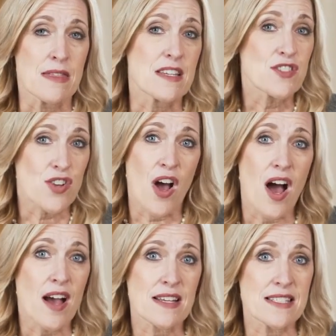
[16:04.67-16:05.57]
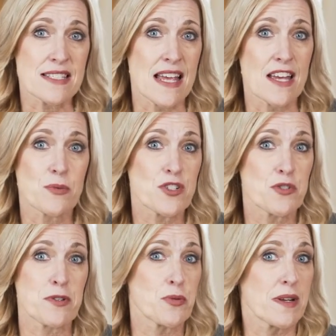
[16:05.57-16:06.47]
This talk is
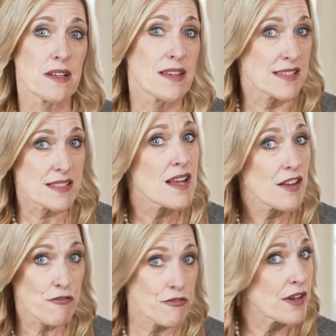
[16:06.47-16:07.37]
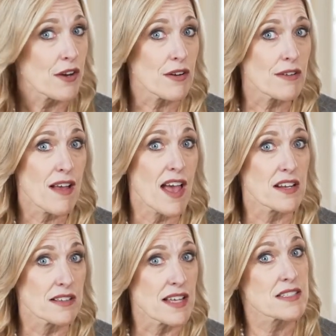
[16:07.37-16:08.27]
sandwiched between a lesson on fear
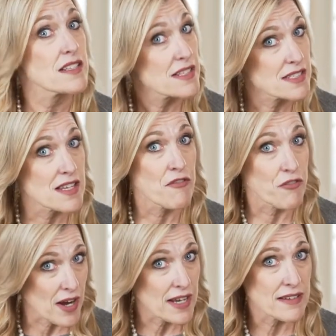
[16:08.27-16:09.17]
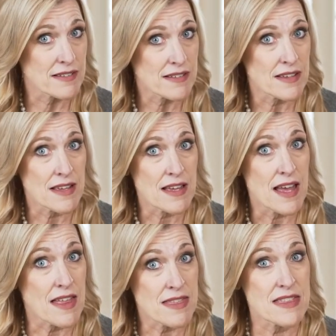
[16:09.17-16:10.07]
and a lesson on suffering,
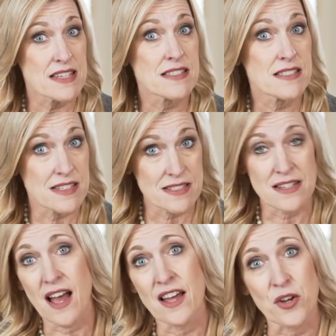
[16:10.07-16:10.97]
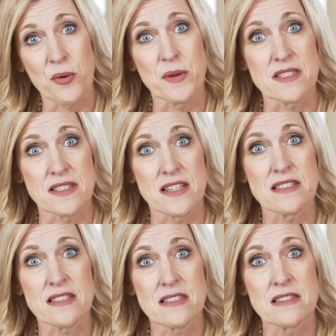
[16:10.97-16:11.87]
and this is not a
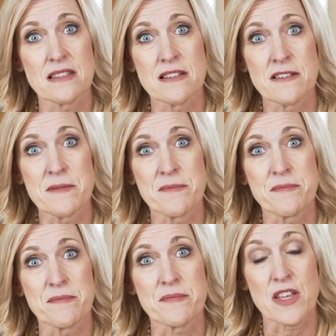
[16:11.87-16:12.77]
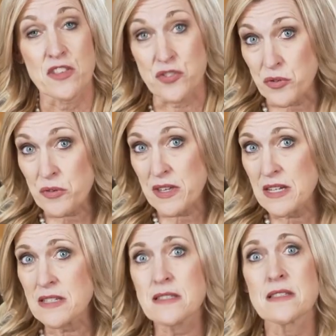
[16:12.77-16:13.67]
coincidence. The truth
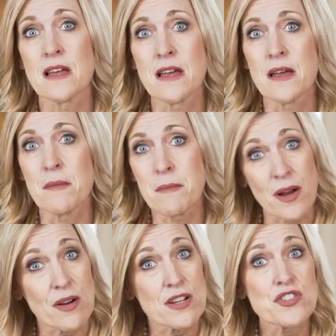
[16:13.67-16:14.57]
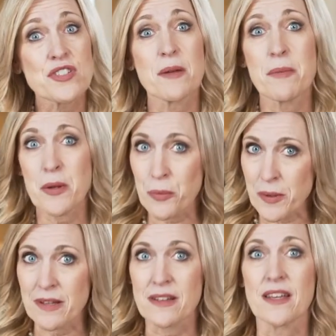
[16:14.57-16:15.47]
is, marriage can be
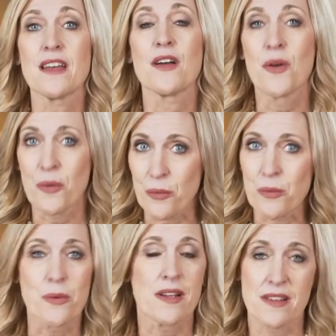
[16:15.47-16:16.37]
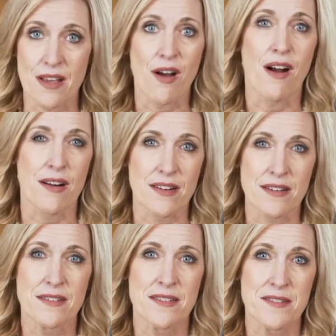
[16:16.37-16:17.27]
really, really hard.